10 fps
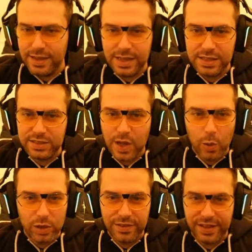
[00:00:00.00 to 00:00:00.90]
is now
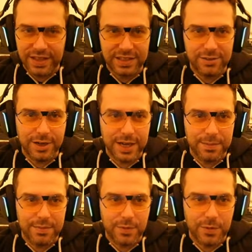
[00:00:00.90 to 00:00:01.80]
living the
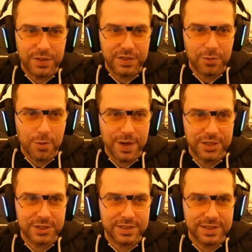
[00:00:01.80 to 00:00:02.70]
dream with these
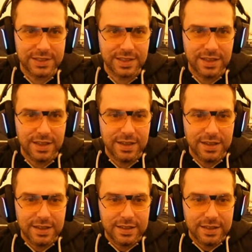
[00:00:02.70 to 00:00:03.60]
formations.
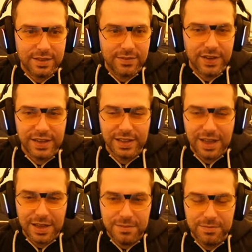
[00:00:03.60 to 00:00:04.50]

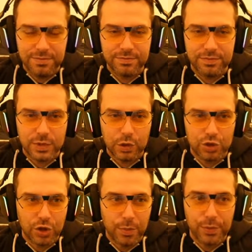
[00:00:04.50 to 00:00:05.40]
Vanilla, good
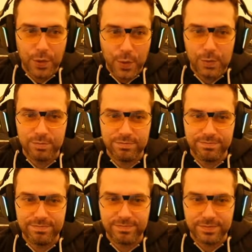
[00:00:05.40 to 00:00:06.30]
job, bro.
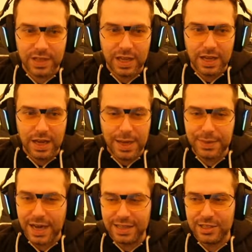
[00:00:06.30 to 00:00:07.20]
I'm
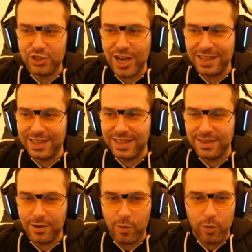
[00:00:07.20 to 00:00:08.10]
kinda jelly
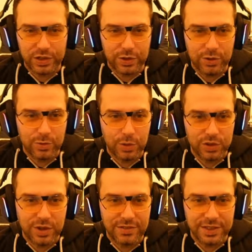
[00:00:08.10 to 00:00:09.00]
of what
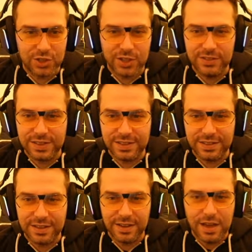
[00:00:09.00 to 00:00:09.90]
you have achieved
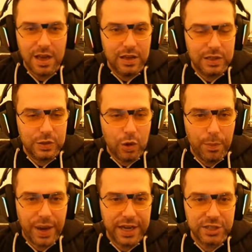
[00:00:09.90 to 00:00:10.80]
here. Your
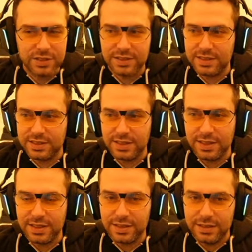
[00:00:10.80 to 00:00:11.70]
patience
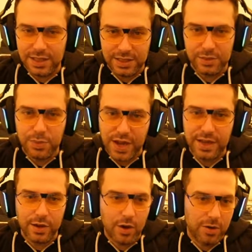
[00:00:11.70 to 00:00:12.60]
did
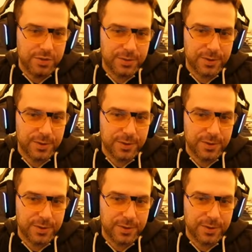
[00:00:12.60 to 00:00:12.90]
pay off.